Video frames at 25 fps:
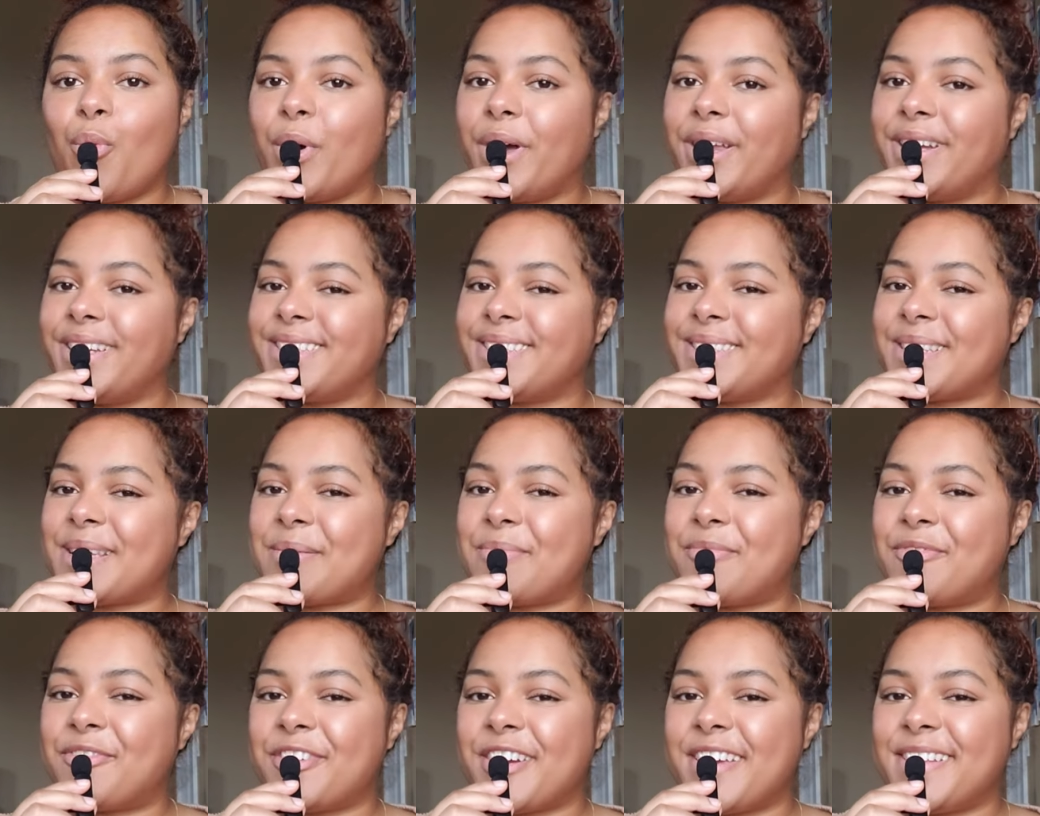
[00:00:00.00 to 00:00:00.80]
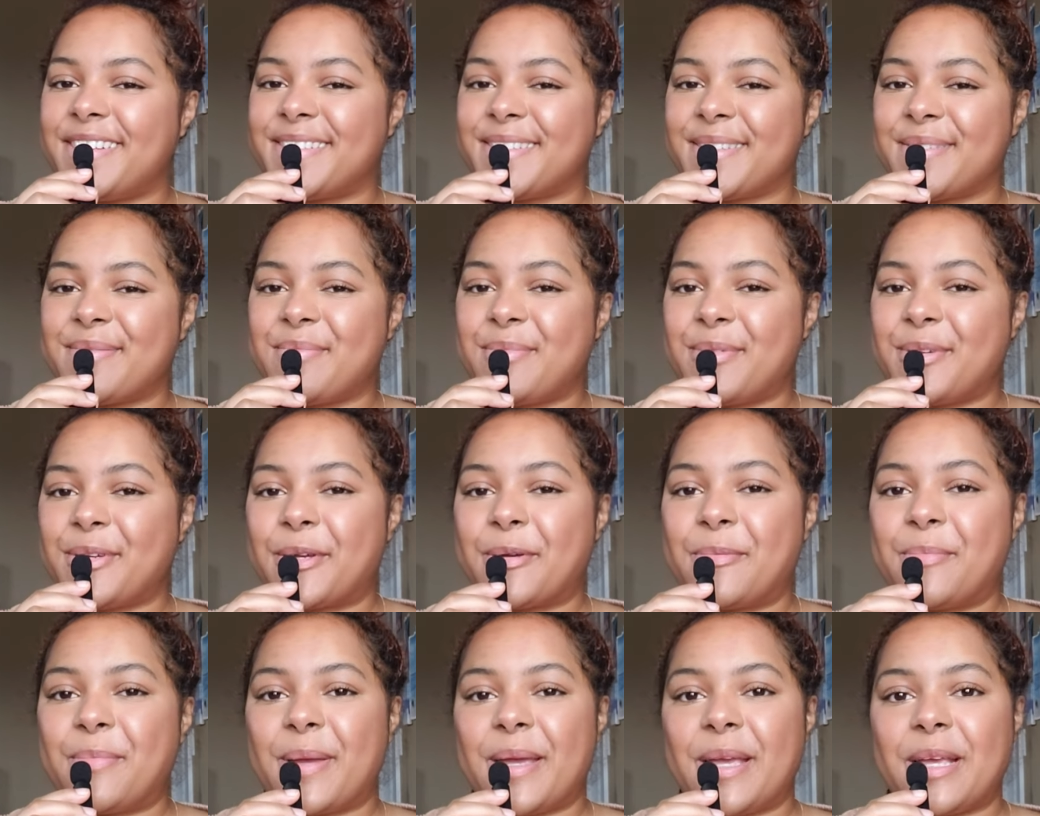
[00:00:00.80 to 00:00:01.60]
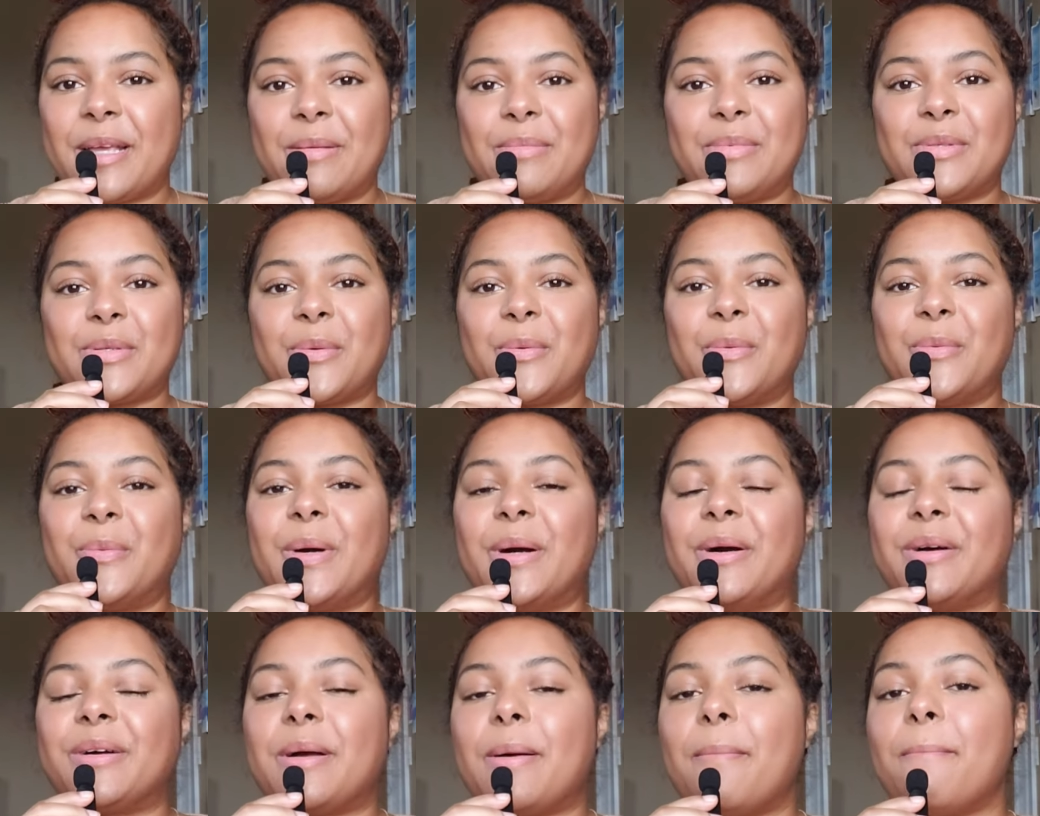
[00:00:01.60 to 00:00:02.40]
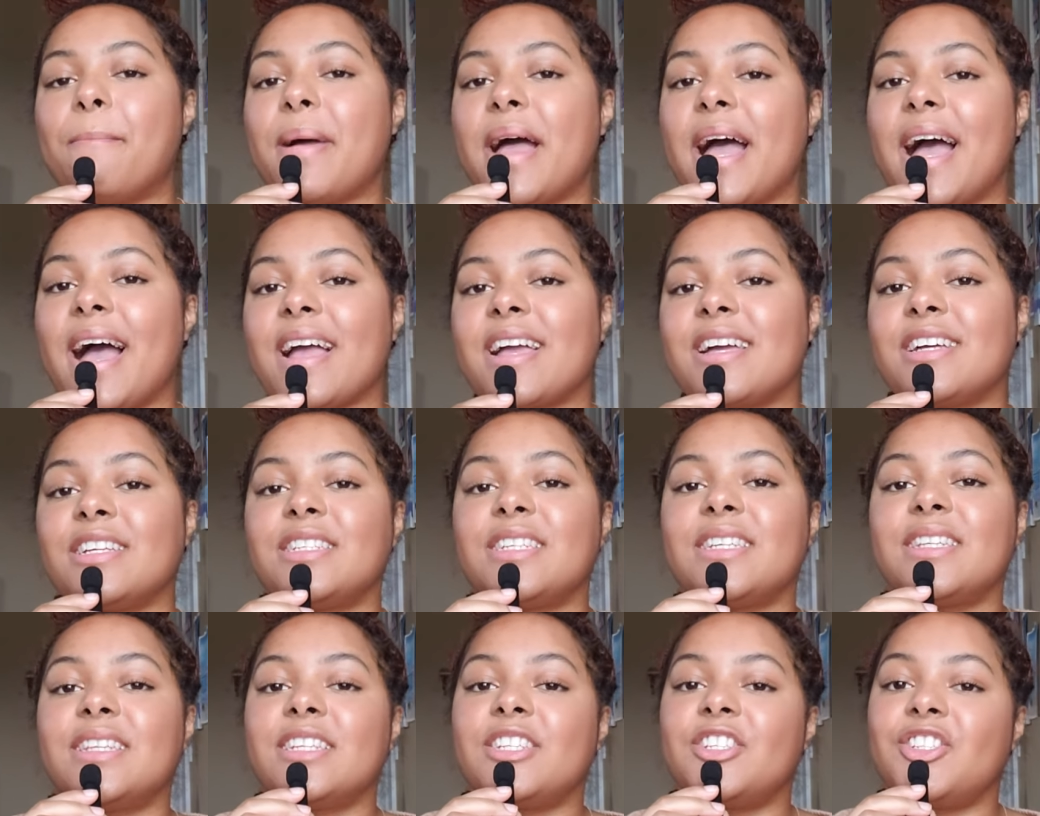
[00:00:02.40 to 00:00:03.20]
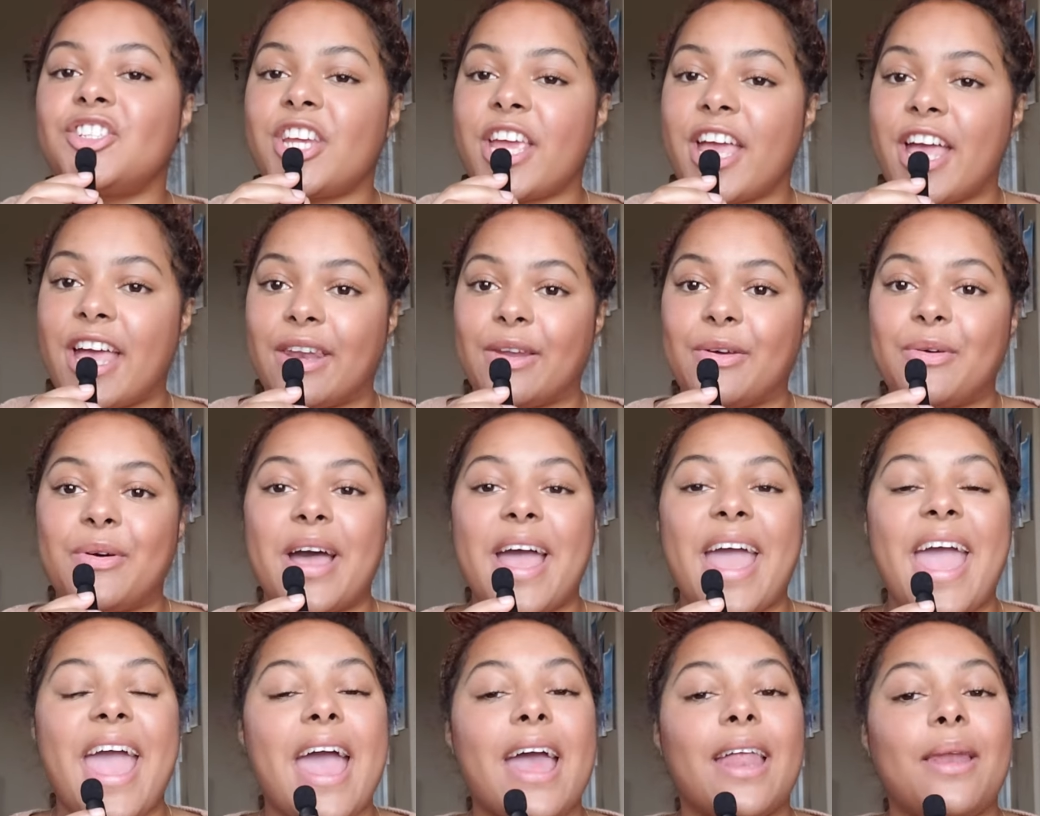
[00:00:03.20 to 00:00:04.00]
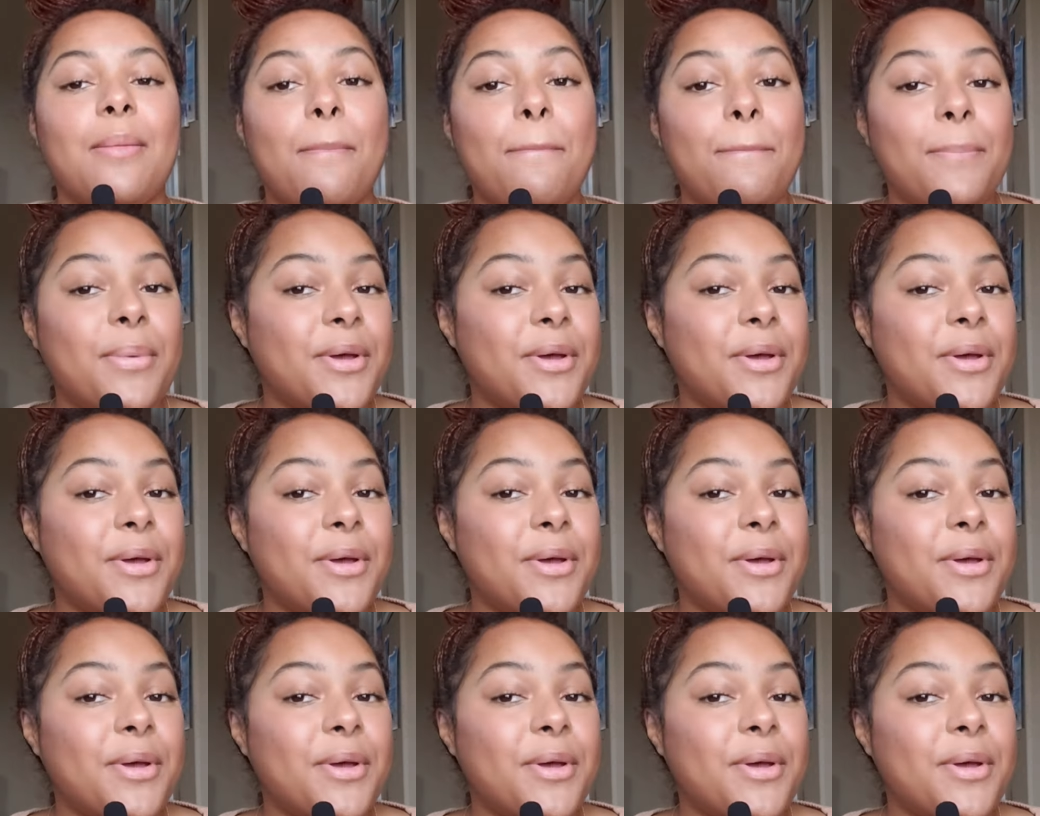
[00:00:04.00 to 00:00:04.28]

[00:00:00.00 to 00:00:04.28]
What is up, friends and book babes? Welcome back to the channel and